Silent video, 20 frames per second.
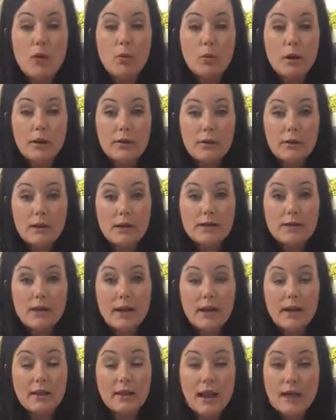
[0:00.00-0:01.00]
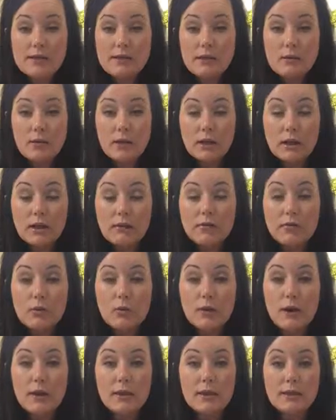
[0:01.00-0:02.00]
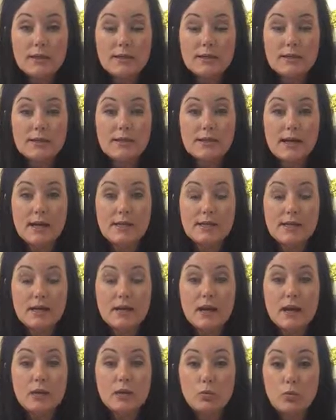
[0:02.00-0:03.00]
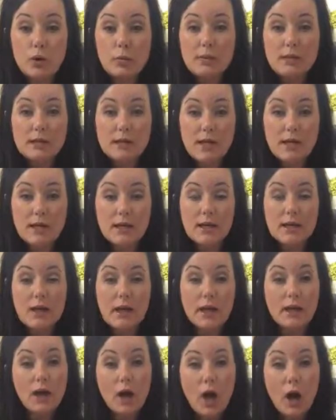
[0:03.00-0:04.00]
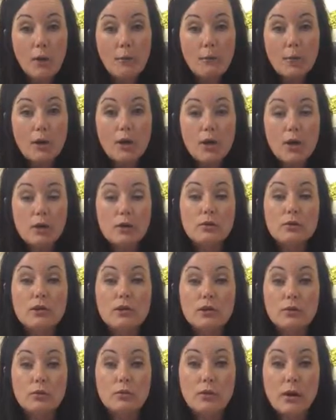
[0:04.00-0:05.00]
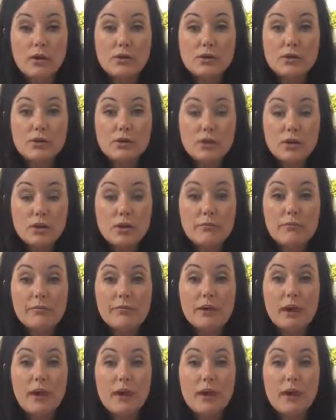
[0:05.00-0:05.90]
One of the things I lastly want to leave you with is this idea that you will be taking a comp. You need to register